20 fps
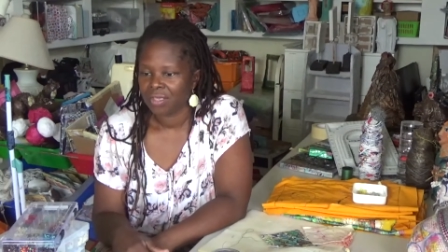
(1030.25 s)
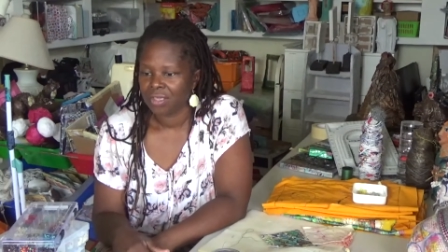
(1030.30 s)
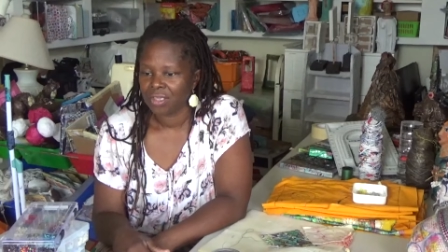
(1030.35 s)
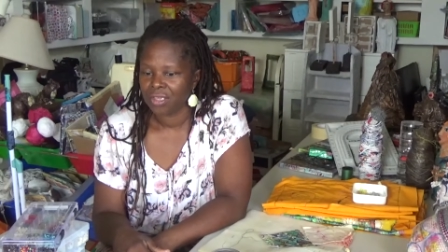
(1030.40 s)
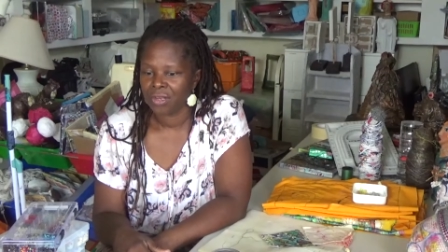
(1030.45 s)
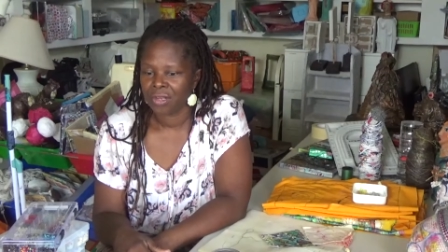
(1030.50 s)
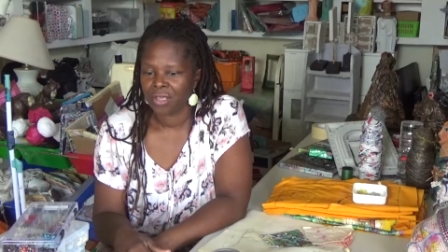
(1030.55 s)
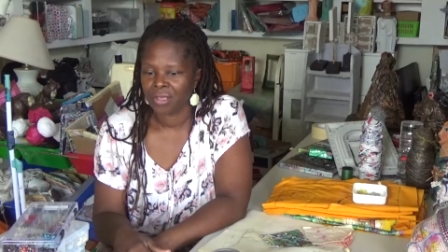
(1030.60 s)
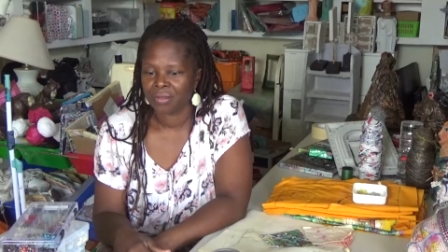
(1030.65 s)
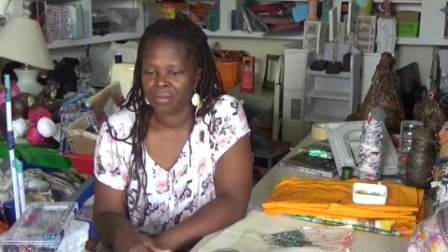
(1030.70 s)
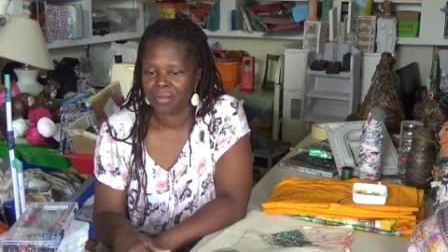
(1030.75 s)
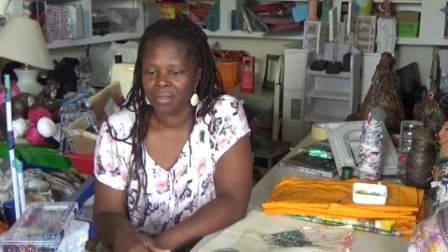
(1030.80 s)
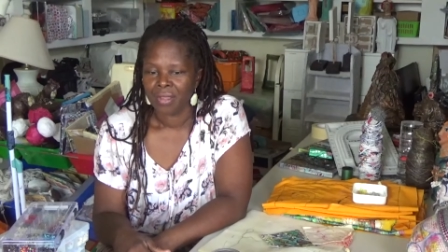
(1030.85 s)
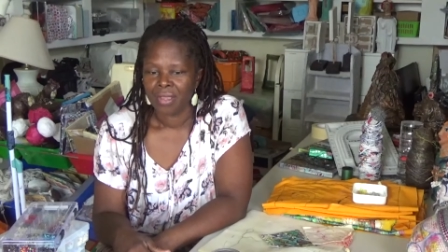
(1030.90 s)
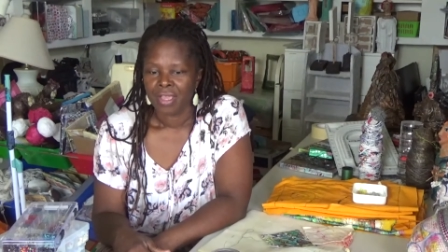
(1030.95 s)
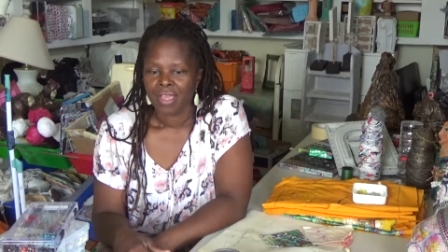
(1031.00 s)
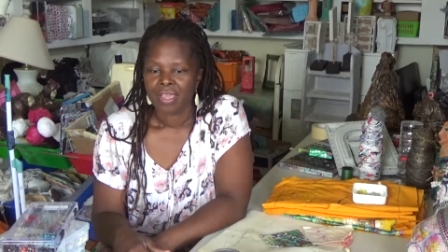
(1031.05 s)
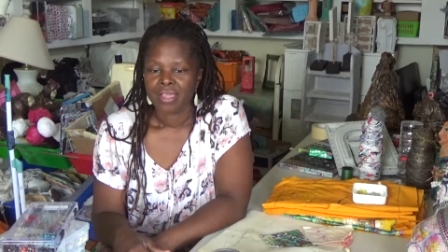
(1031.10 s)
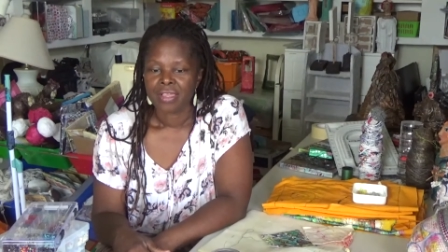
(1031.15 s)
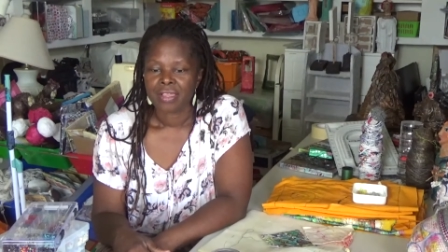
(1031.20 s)
you know,
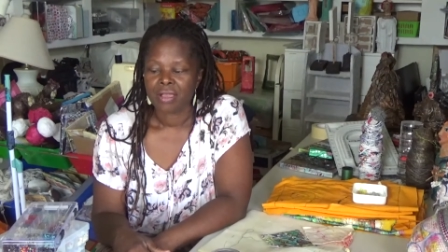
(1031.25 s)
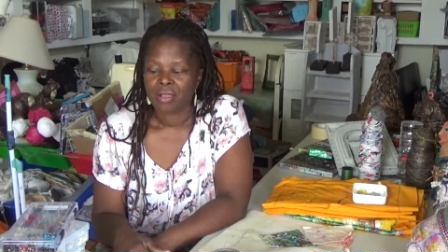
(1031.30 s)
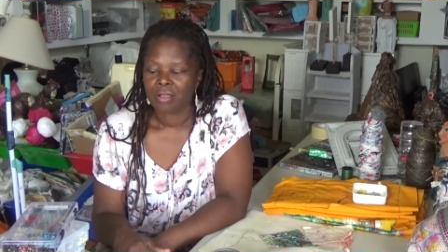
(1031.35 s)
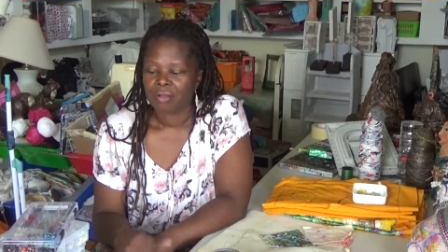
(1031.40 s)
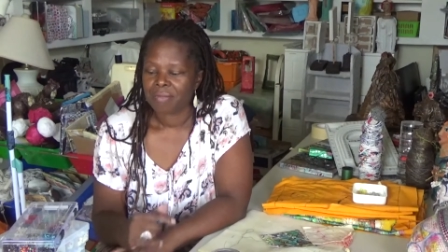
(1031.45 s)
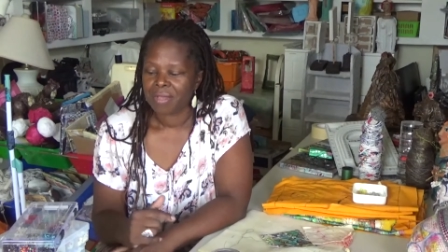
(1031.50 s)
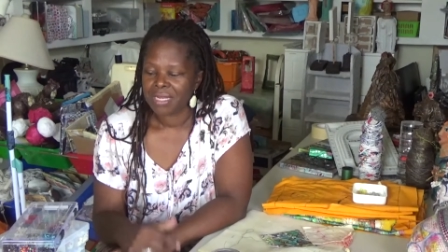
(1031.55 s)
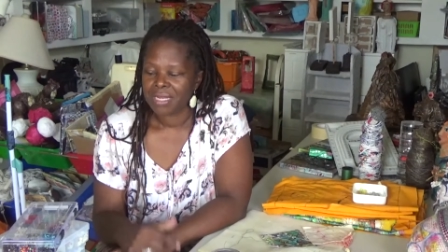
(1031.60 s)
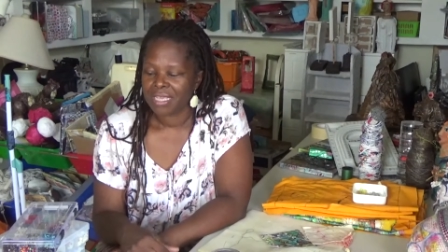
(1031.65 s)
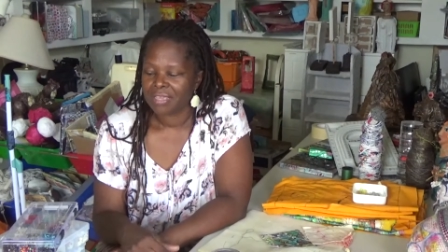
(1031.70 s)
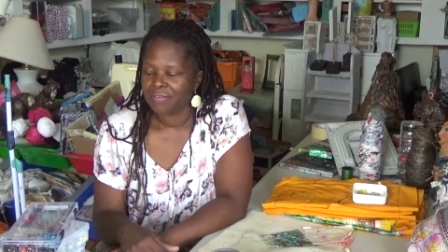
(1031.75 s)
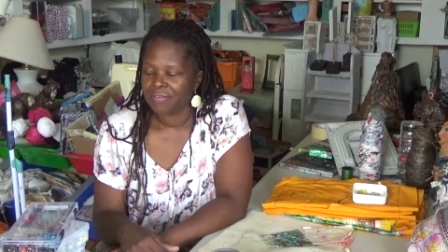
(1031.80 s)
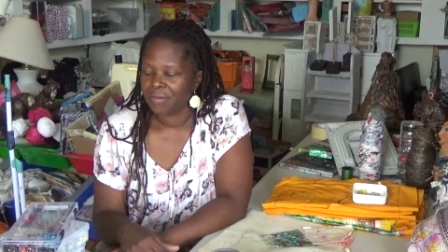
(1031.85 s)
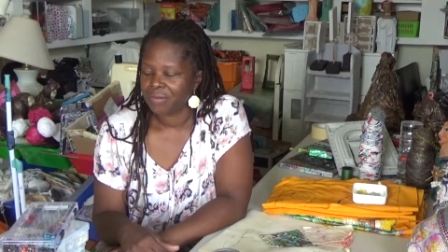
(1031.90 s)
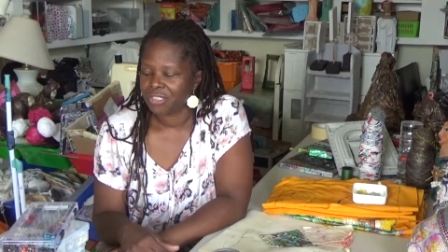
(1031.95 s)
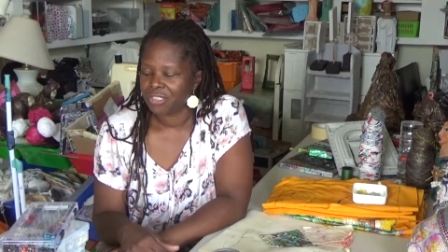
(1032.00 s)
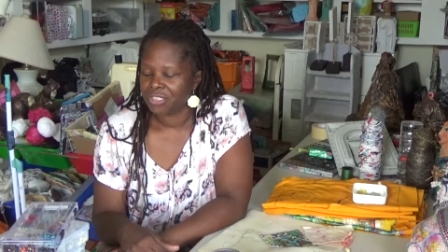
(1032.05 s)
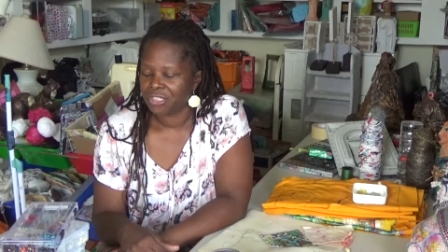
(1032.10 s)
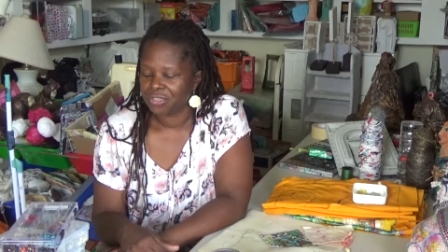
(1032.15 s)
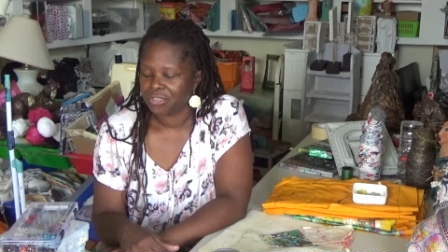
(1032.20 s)
so I'm going to give you
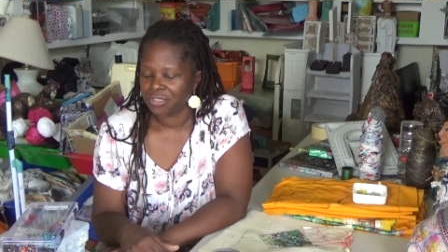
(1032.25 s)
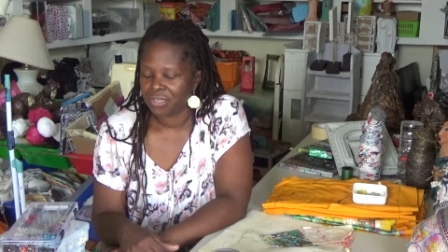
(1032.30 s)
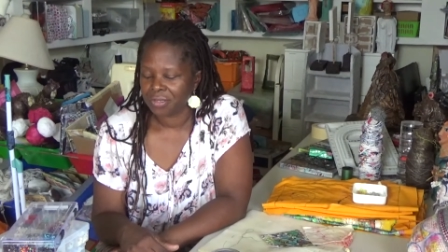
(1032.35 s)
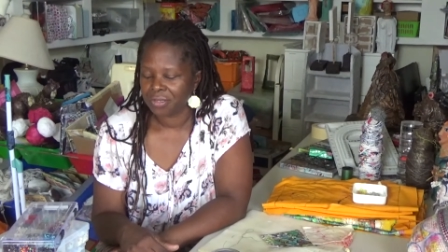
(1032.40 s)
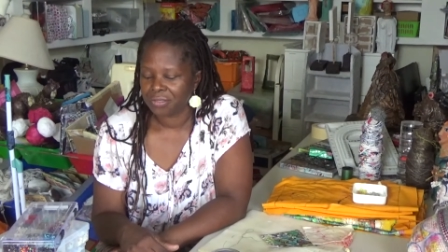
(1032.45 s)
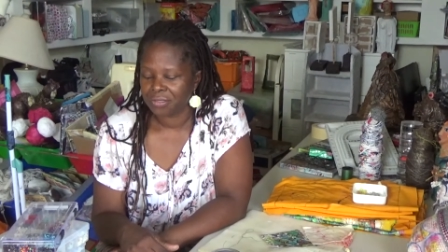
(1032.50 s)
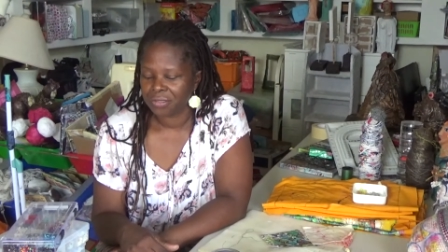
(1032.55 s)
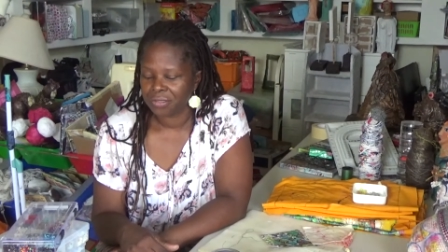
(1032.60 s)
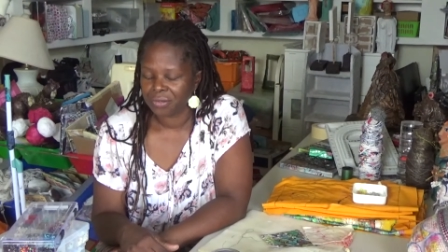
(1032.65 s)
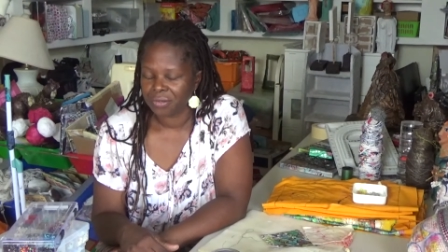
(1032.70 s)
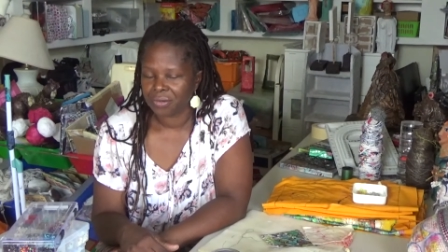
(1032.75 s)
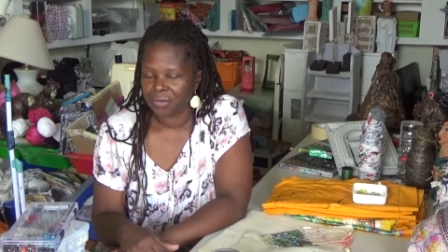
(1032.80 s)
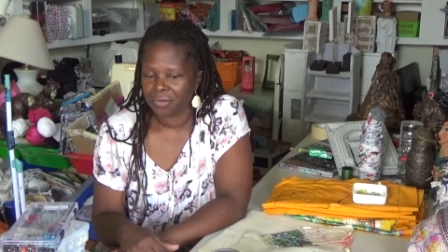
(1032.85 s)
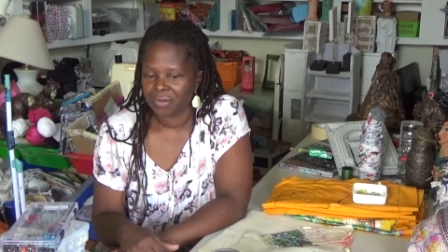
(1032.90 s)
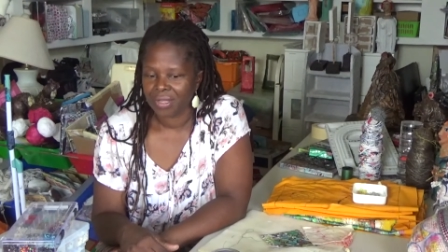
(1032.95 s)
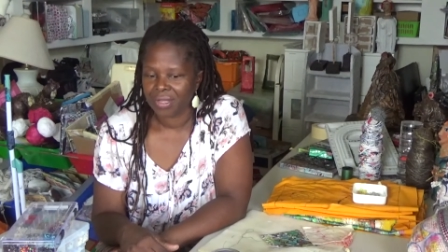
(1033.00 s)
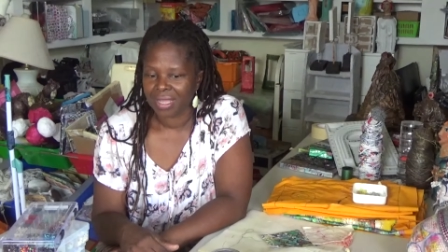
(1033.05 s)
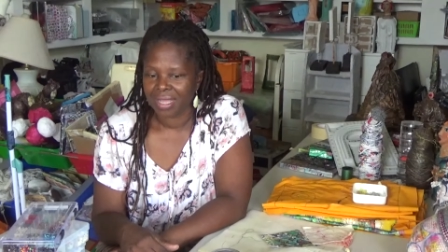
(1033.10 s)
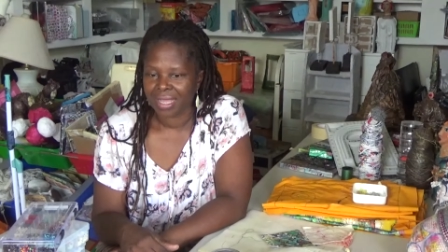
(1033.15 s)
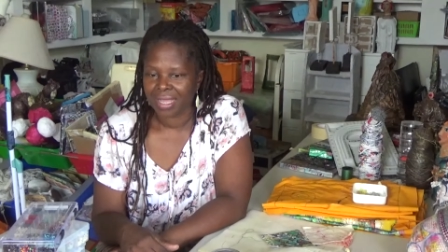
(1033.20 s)
a studio tour,